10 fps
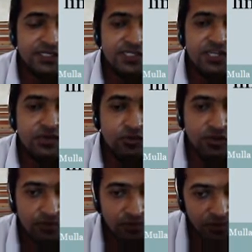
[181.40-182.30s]
it give
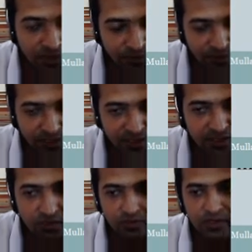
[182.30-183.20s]
only the product?
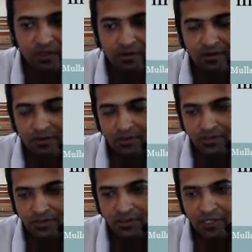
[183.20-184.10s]
No, it
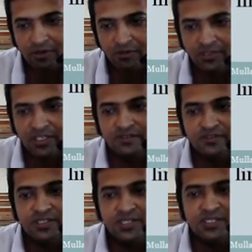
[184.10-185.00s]
also gives you
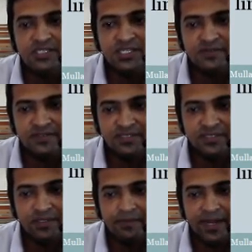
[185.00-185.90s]
the services,
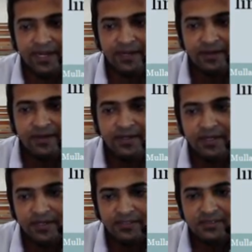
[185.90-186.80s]
the backend
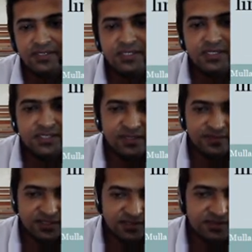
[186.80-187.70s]
customer
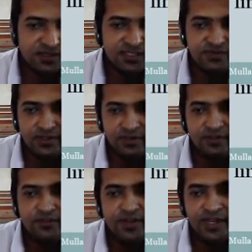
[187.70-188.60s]
services as well.
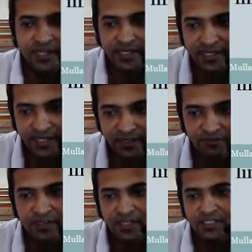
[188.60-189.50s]
If you take Airtel, if
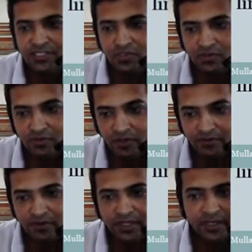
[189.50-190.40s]
you take Jio, if
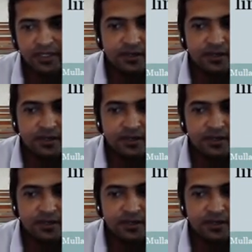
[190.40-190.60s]
you take